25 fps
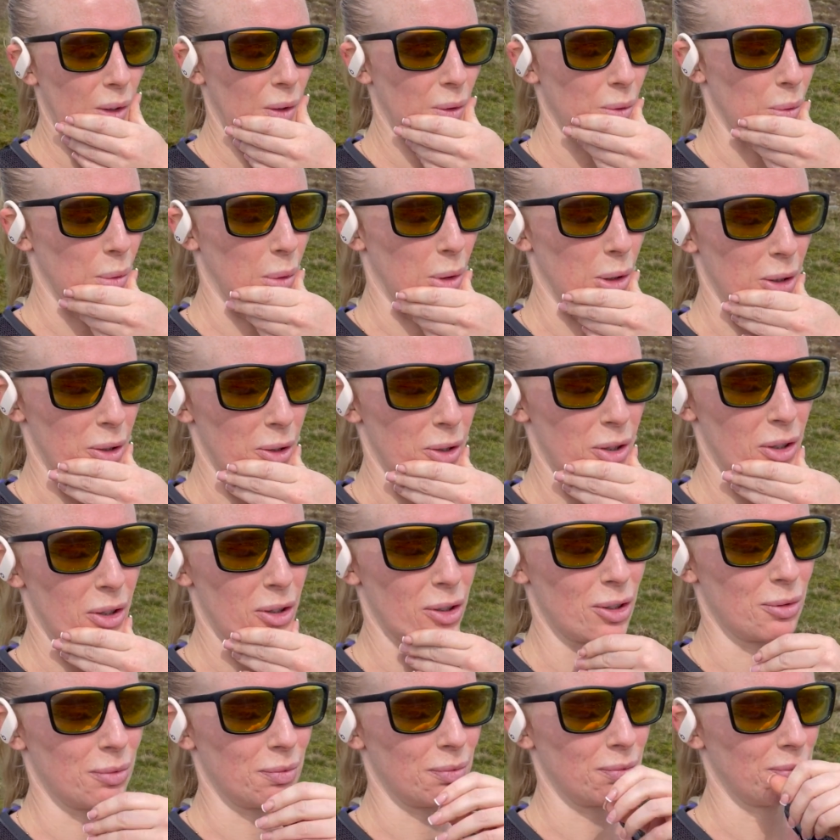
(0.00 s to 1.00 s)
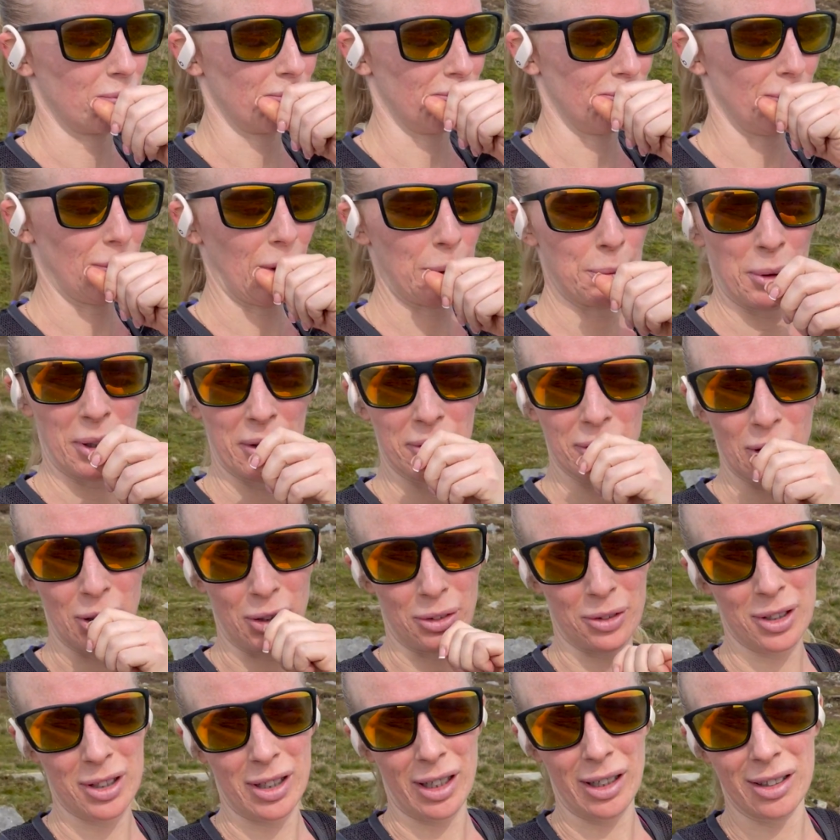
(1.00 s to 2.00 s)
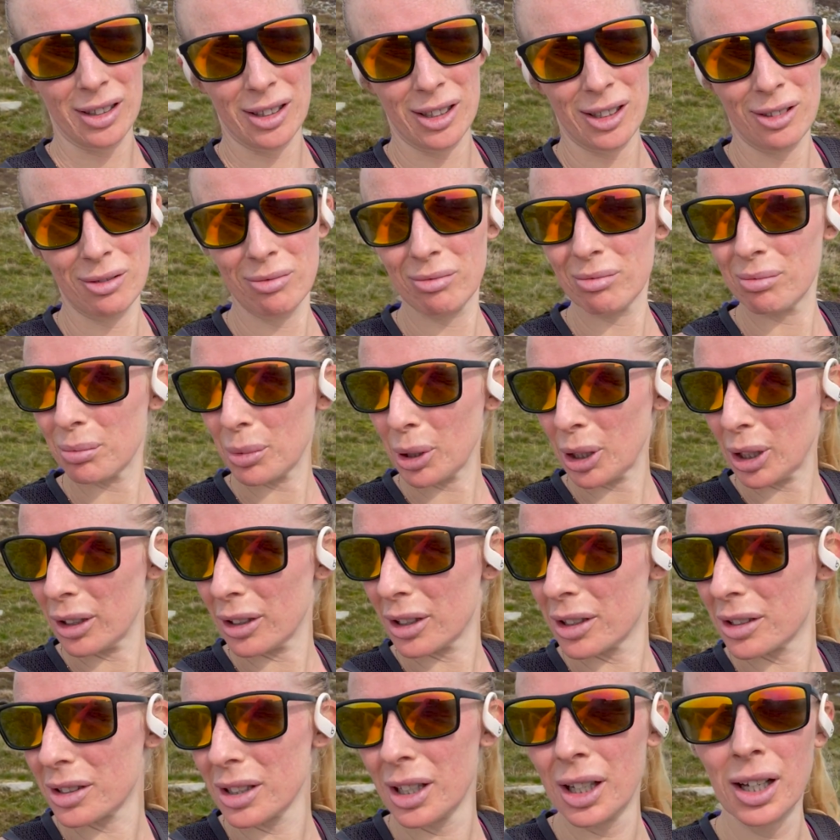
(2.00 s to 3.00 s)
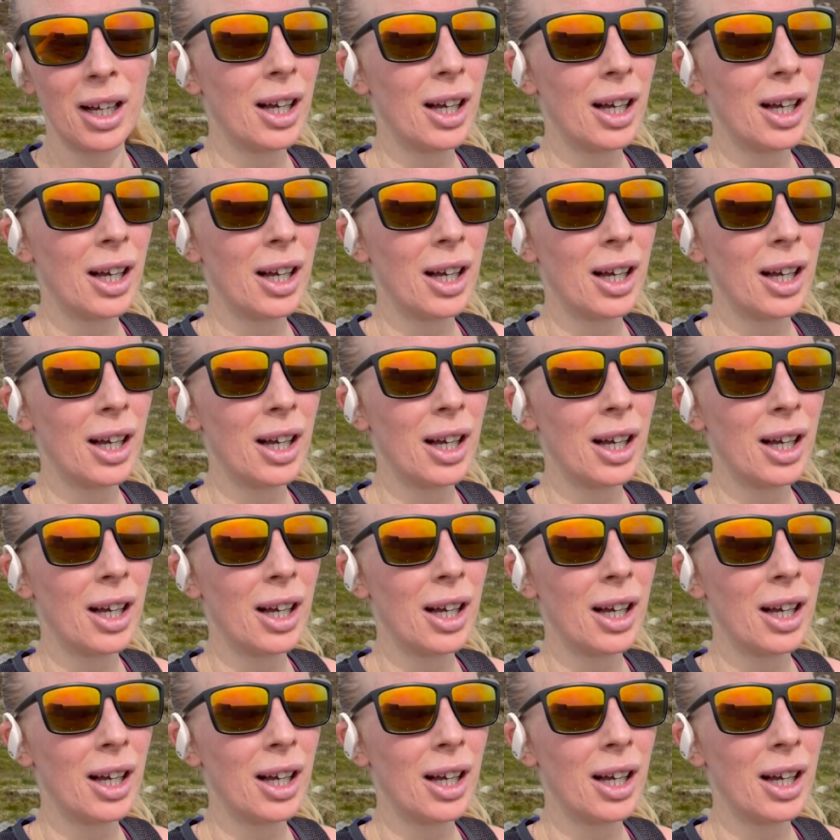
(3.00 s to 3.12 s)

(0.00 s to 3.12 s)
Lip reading: was a bit of a godsend, because